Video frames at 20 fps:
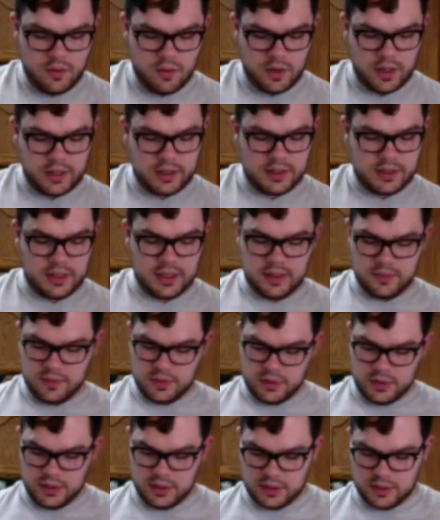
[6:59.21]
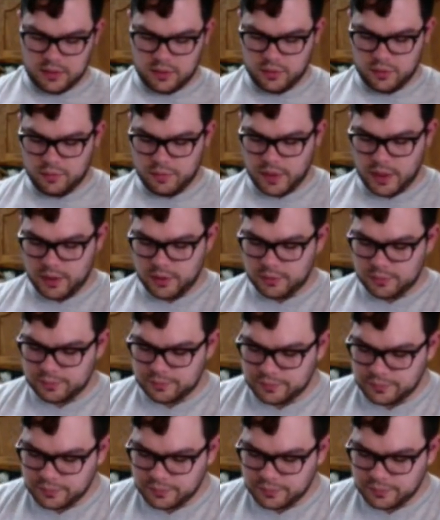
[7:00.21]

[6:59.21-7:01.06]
going to evenly scoop out